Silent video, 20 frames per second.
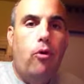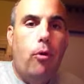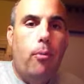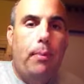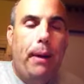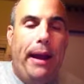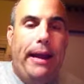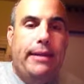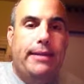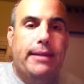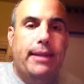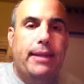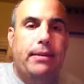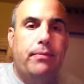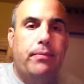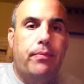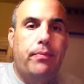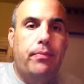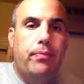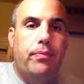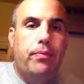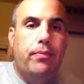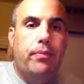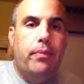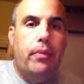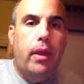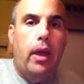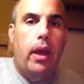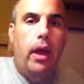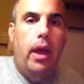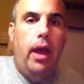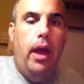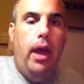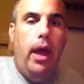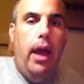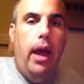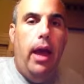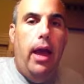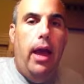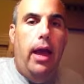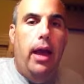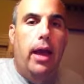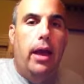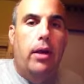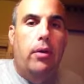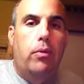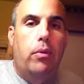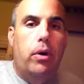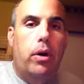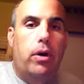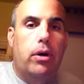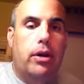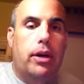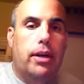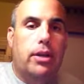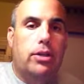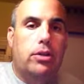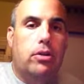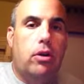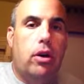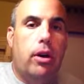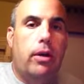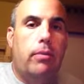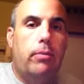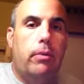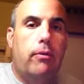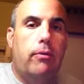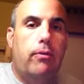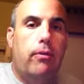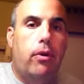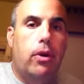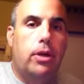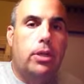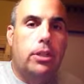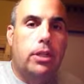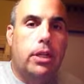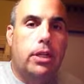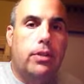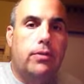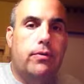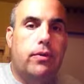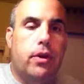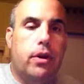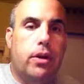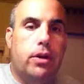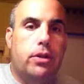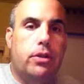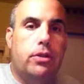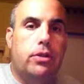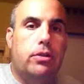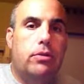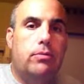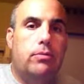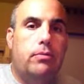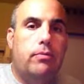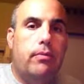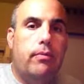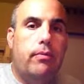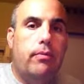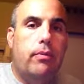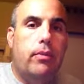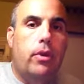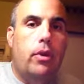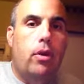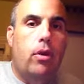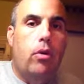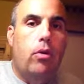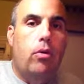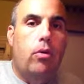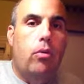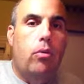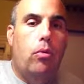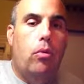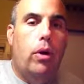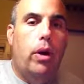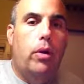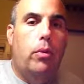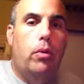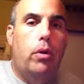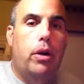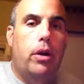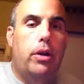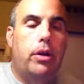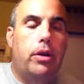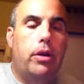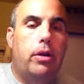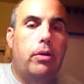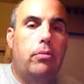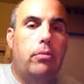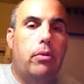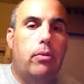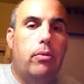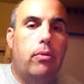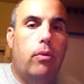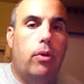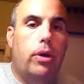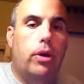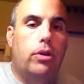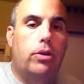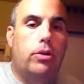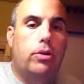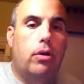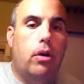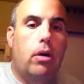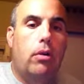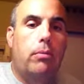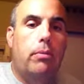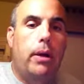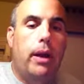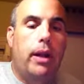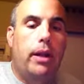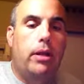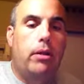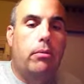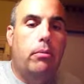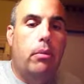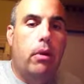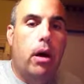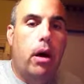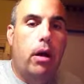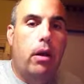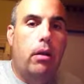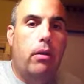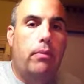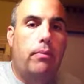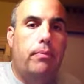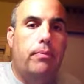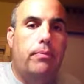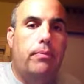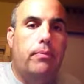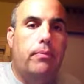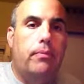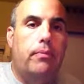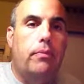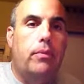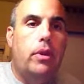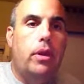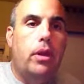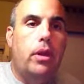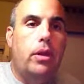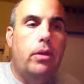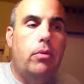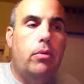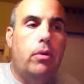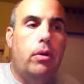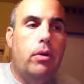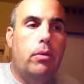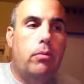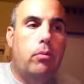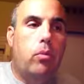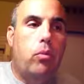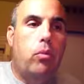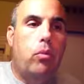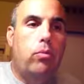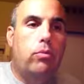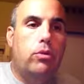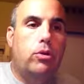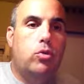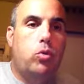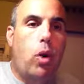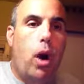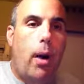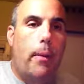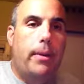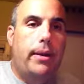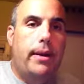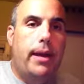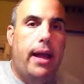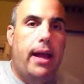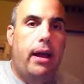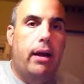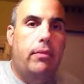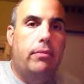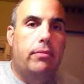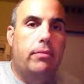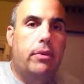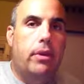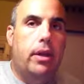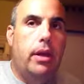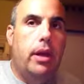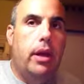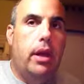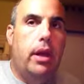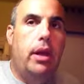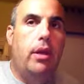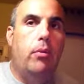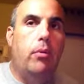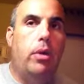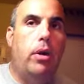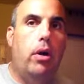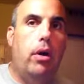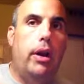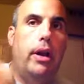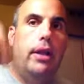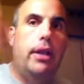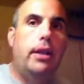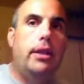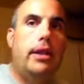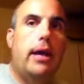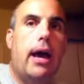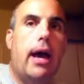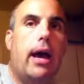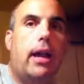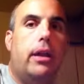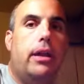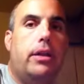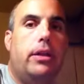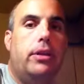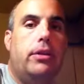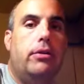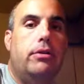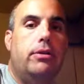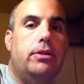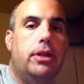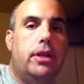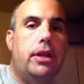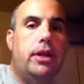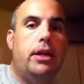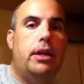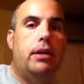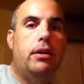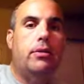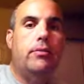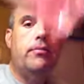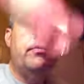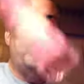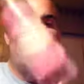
painting, and we're going to get started. But first things first, what do you want to do before you start painting your model? You want to swab it down, and we already did that using